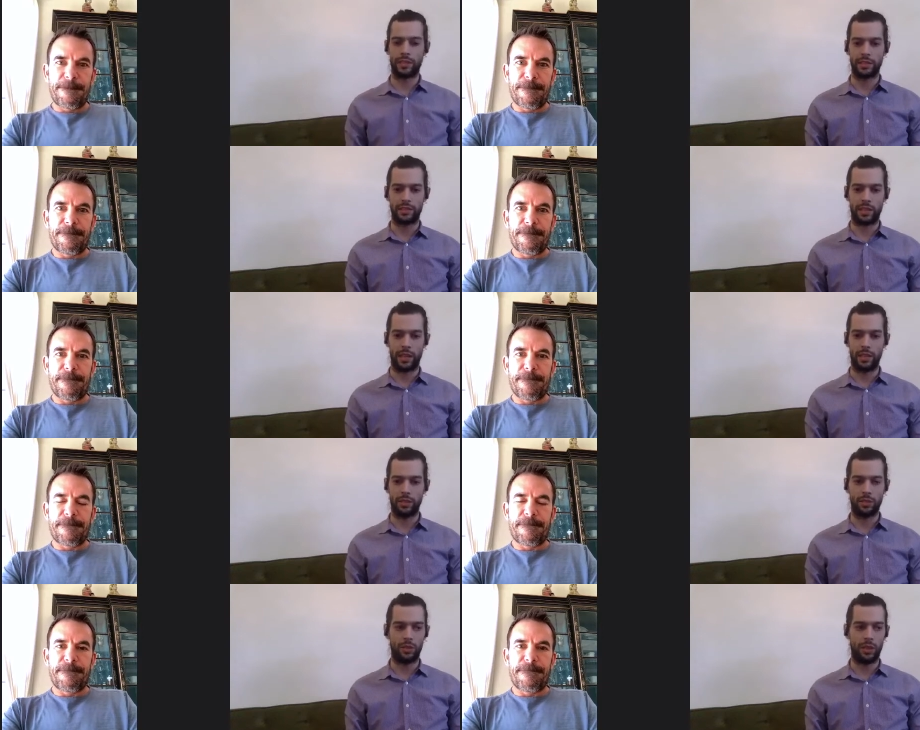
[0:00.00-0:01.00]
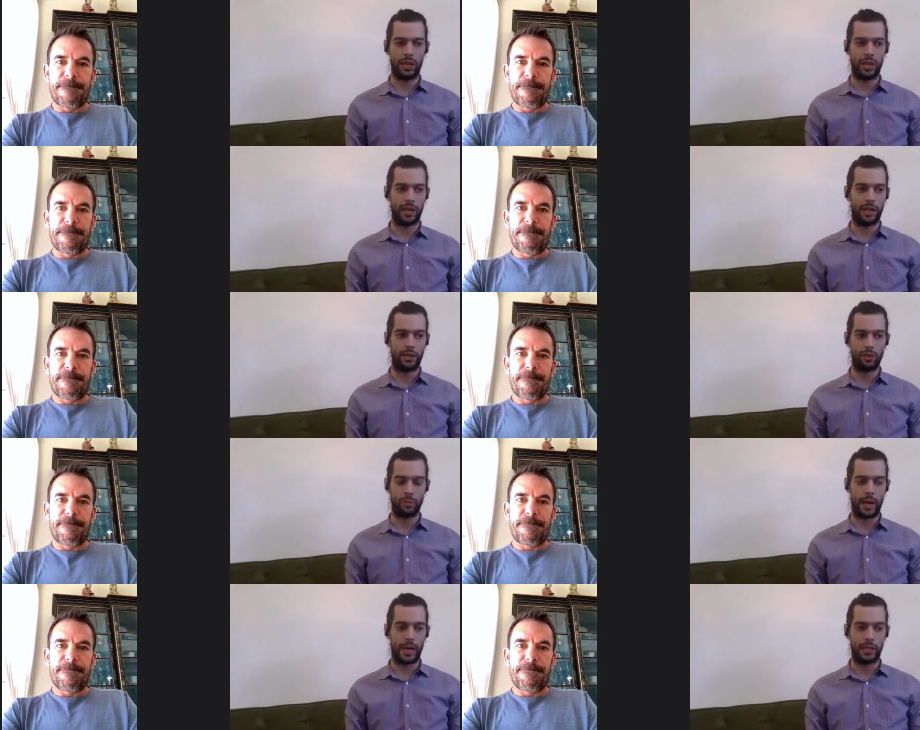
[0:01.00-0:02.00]
Speaker 1: like a scale, uh, your
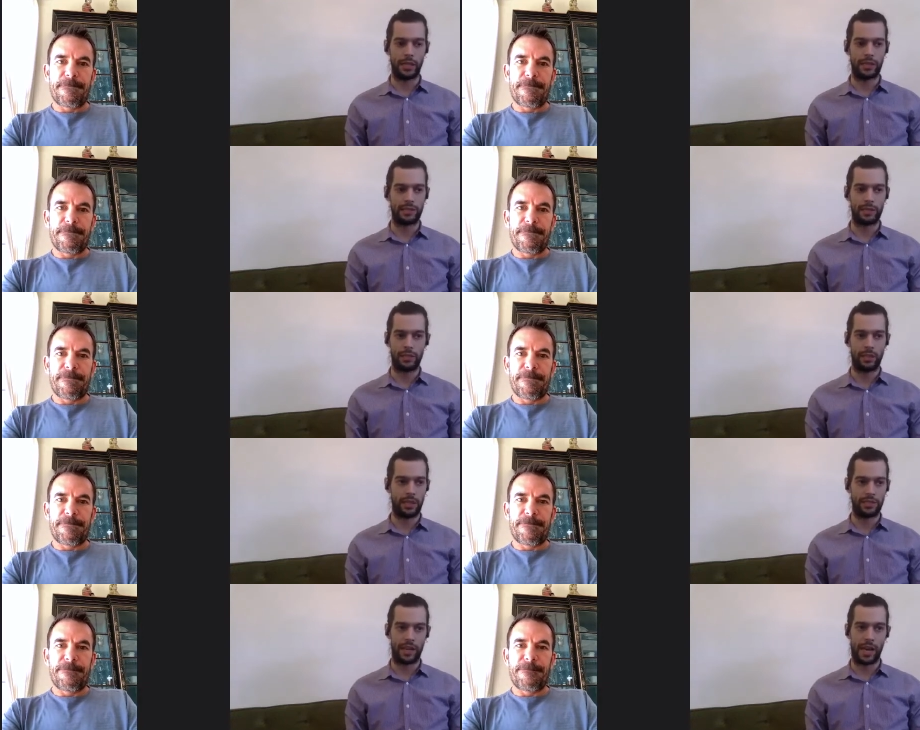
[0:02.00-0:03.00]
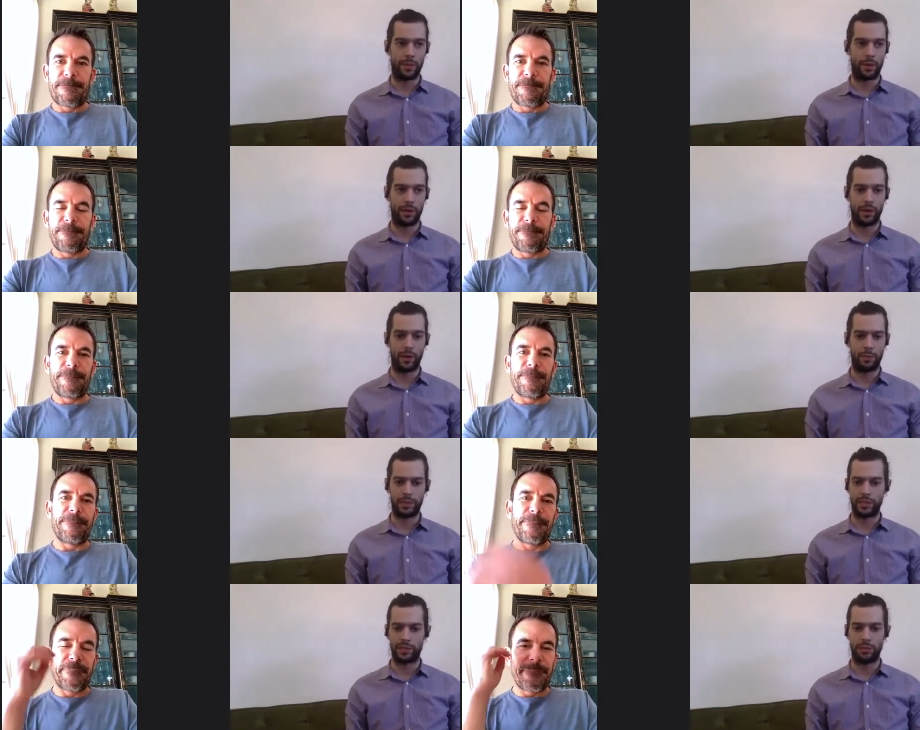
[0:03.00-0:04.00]
palette, a timer,
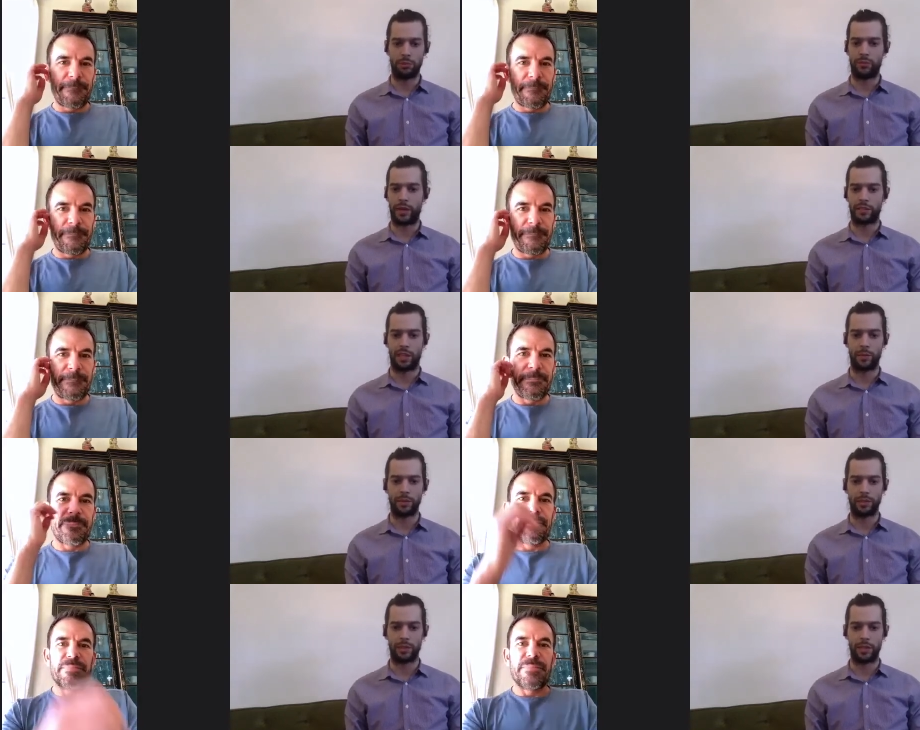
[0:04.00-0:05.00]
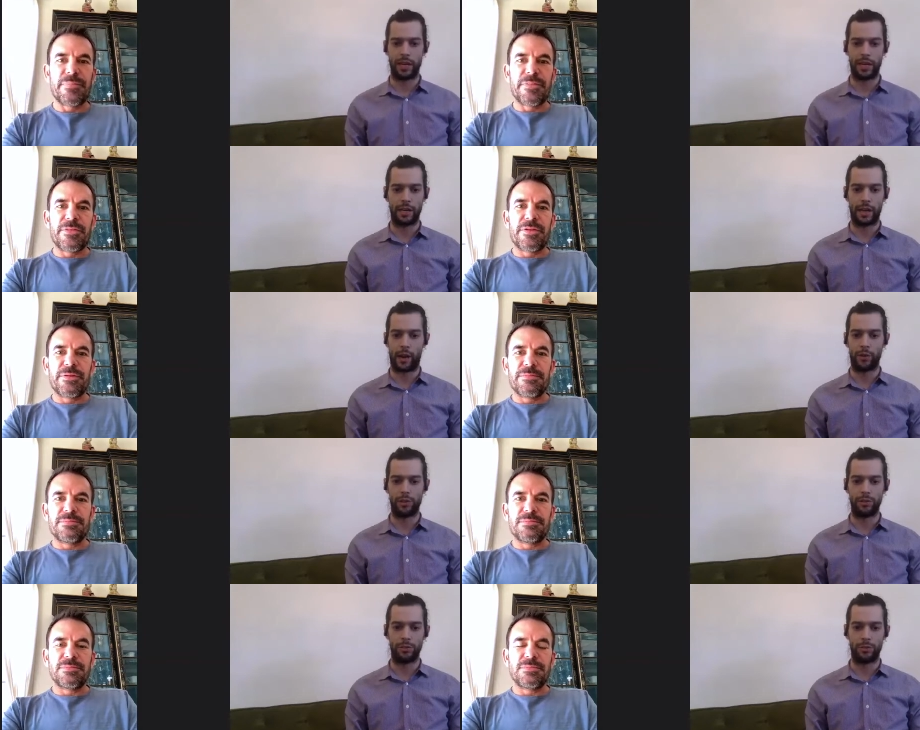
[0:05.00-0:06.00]
potentially a refractometer? Uh, how are
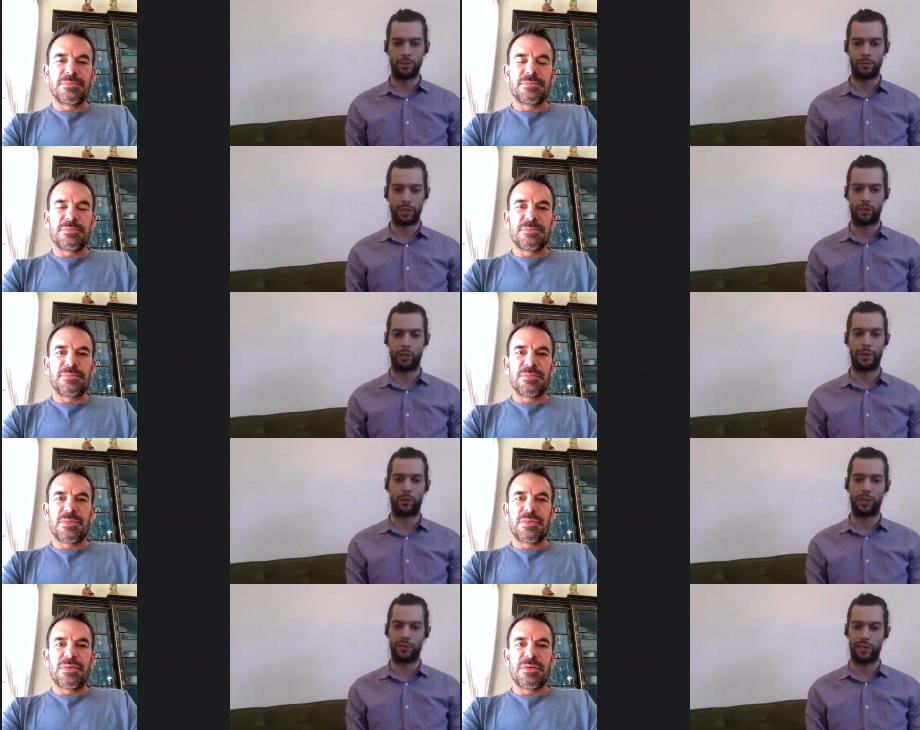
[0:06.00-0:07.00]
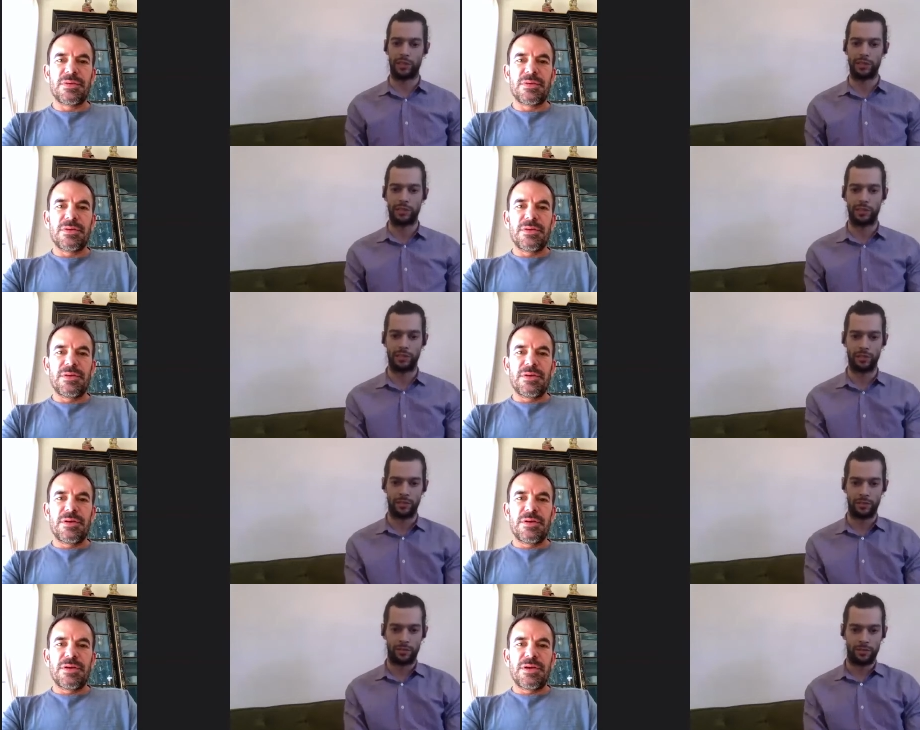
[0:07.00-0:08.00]
you like going about quantifying this?
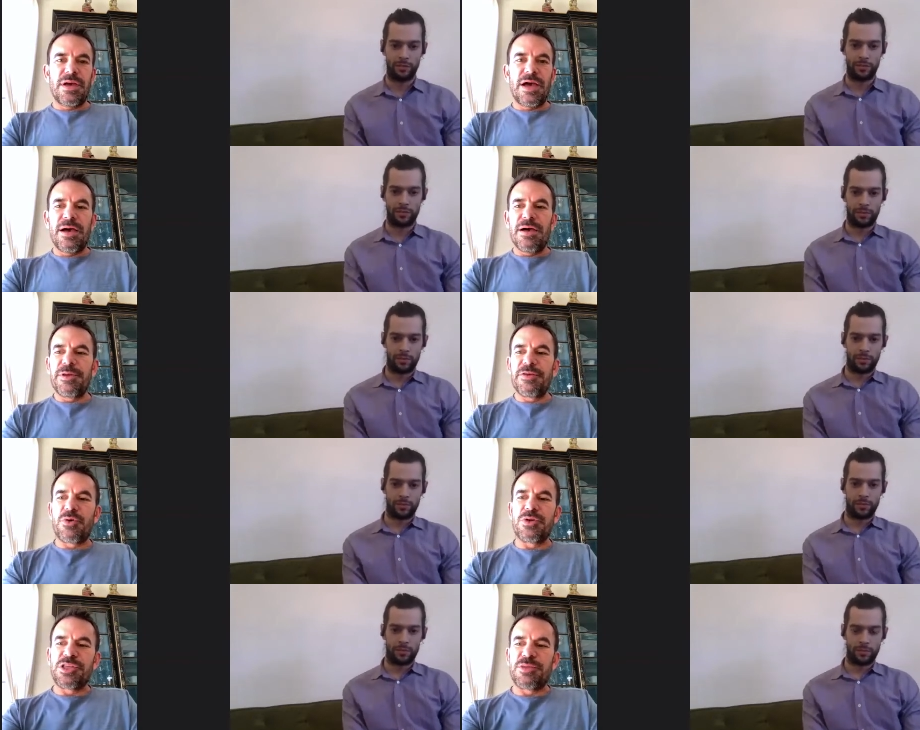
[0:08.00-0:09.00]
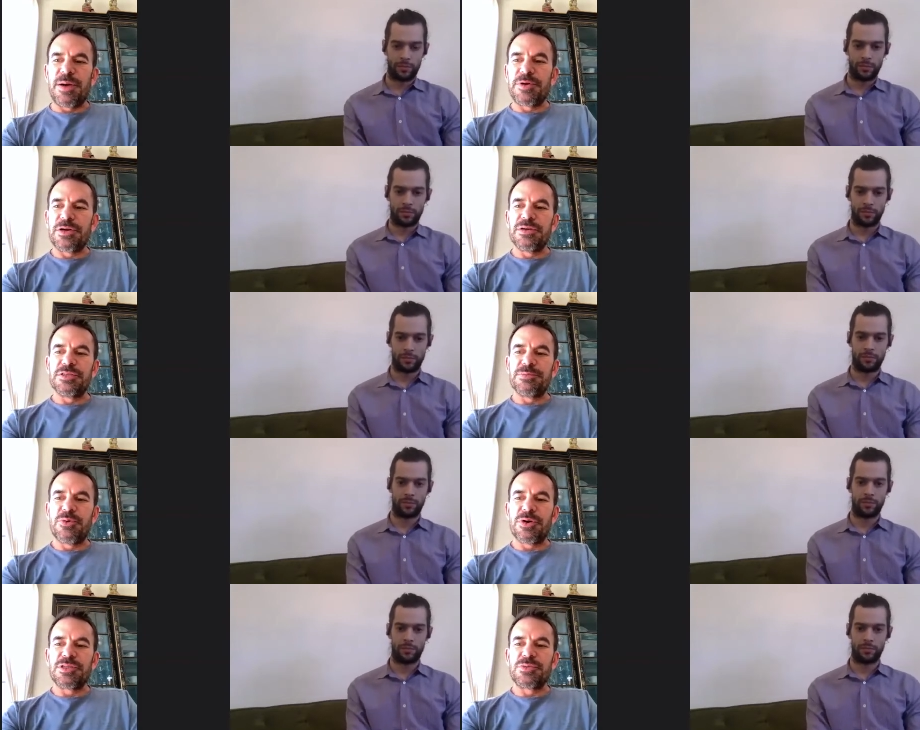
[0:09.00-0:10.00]
Uh, I mean, of course, the thermometer is important as